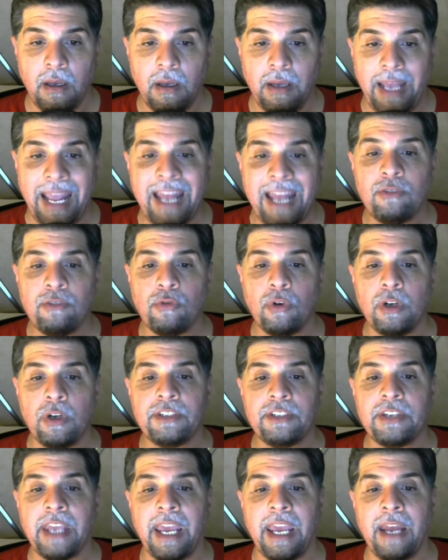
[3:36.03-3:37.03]

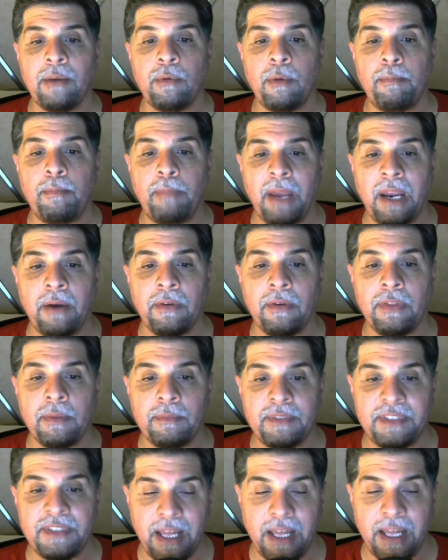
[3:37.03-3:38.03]
Androids can repair
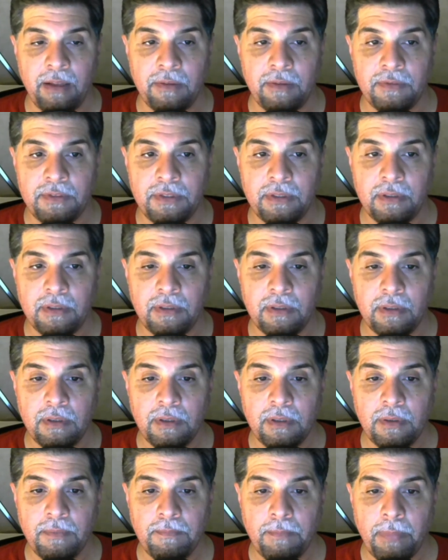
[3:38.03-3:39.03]
themselves.
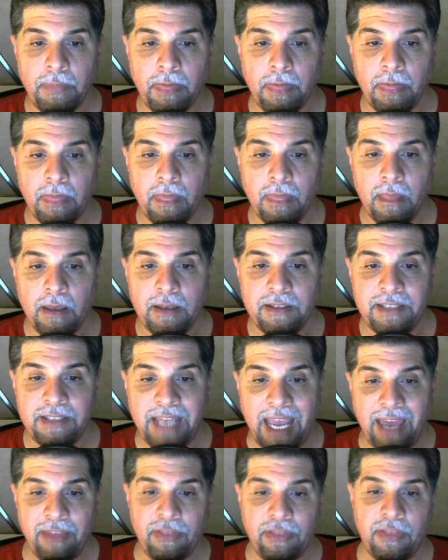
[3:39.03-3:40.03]

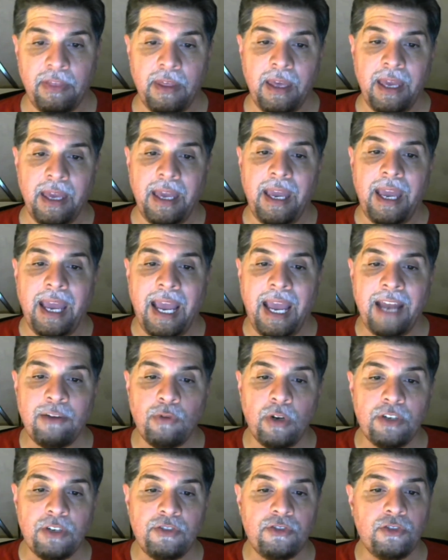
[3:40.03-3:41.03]
Death.
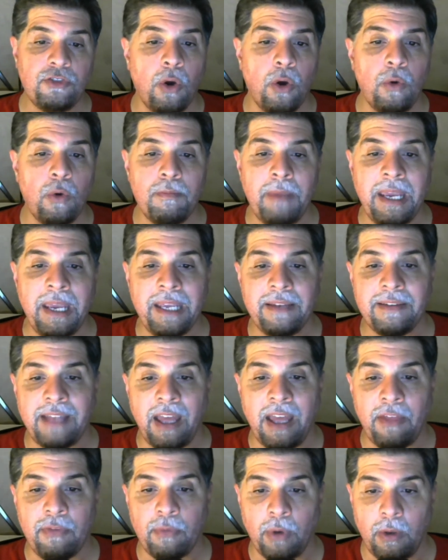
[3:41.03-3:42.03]
Androids don't make
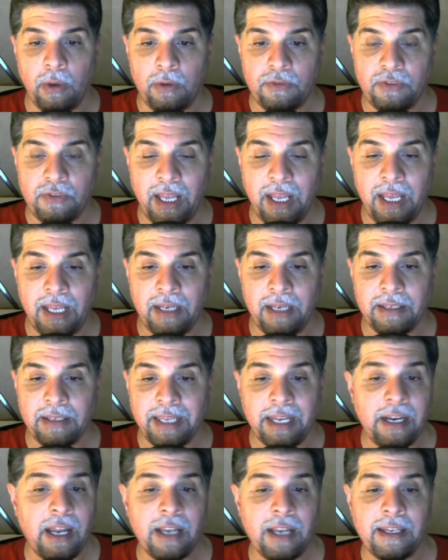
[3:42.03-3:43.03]
death rolls and
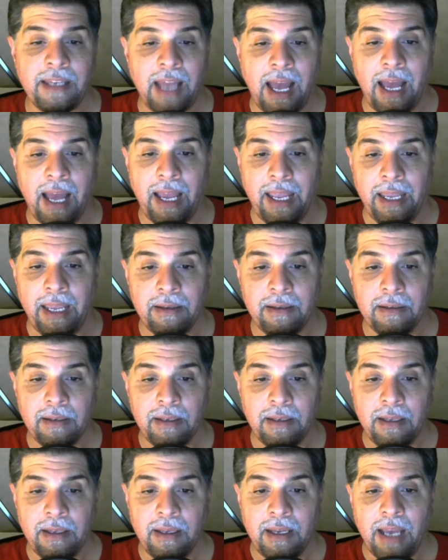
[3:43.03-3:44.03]
cannot die.
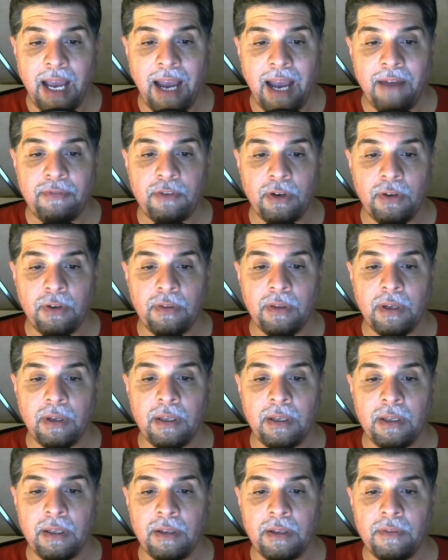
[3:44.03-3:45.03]
After
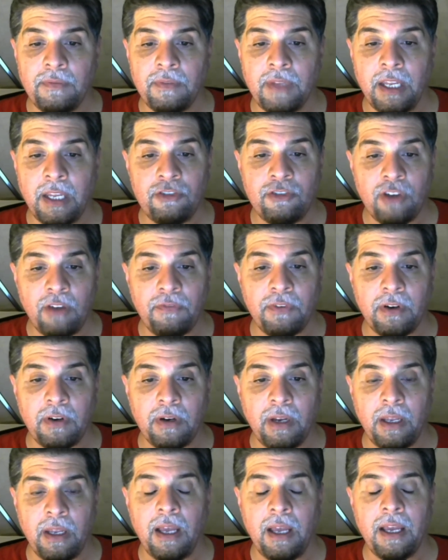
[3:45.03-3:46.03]
they
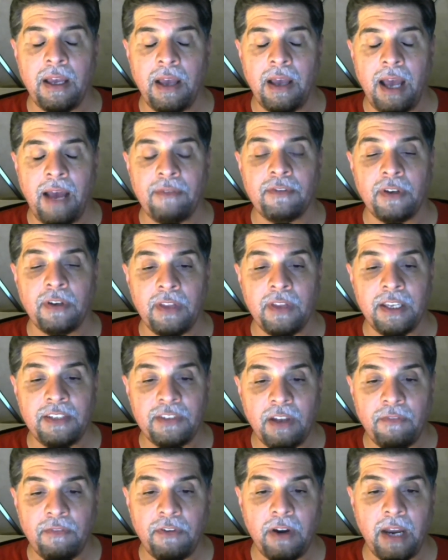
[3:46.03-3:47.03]

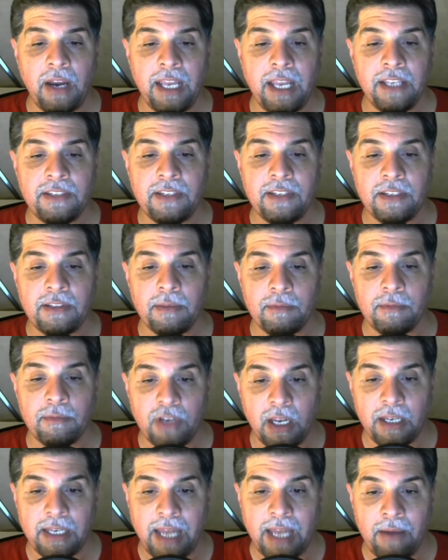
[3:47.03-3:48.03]
suffer a system
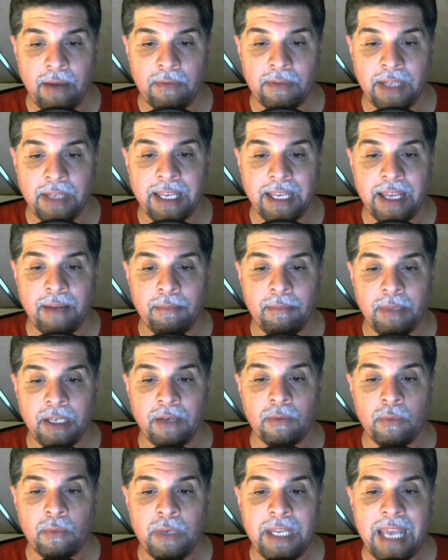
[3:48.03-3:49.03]
shutdown, they can be
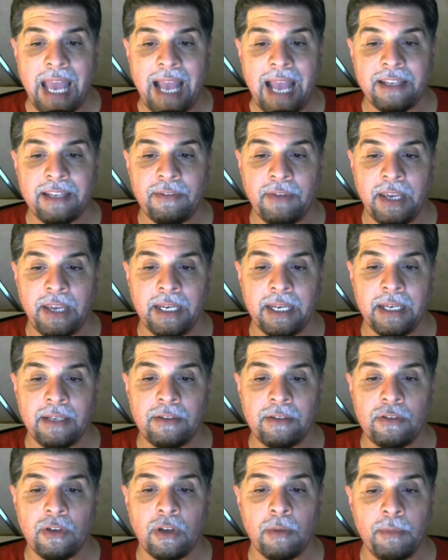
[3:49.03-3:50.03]
reactivated
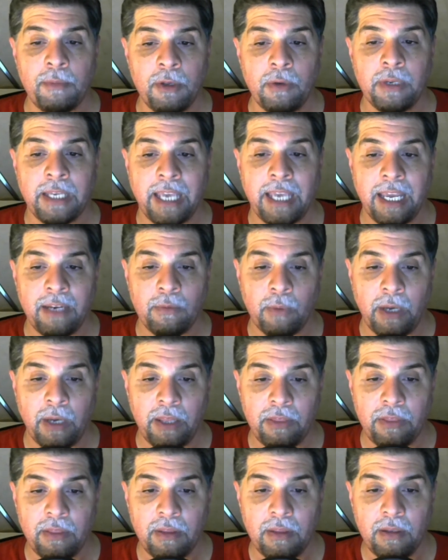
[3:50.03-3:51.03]
to communicate
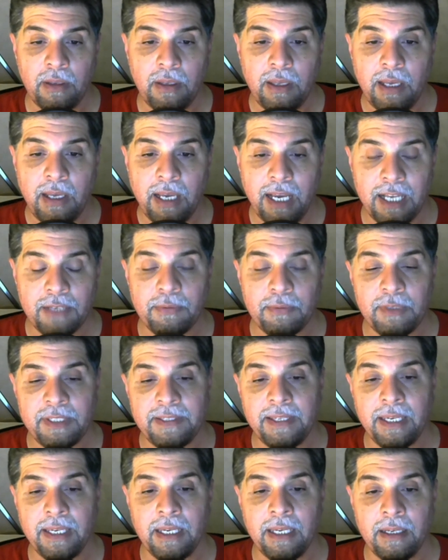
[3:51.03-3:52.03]
with, as we
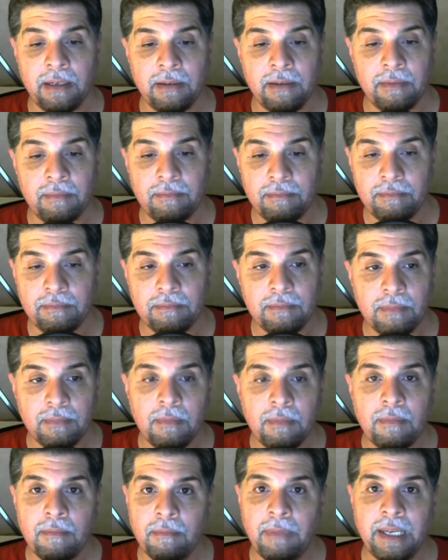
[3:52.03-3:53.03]
see in
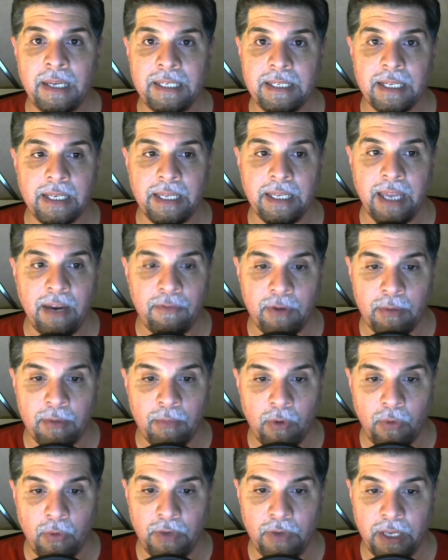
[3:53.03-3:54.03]
basically every
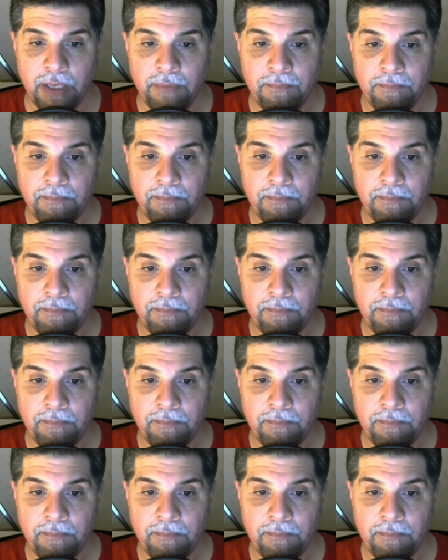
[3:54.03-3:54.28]
movie.